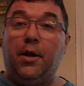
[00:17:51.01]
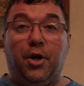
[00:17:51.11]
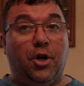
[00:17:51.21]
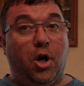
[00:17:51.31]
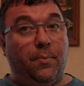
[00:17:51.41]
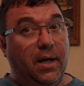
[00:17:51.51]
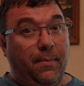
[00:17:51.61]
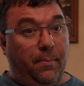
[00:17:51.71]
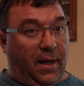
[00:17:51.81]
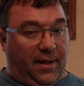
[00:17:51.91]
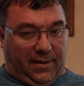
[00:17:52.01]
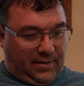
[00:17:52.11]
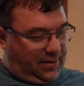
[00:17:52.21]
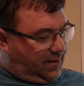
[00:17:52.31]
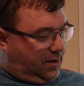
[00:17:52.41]
You know me and my blanket.
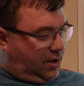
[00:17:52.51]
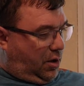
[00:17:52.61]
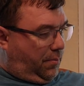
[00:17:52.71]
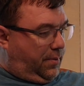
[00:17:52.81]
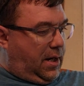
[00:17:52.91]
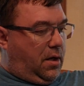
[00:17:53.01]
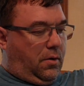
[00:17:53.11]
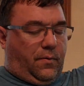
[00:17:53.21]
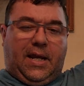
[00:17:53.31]
So now we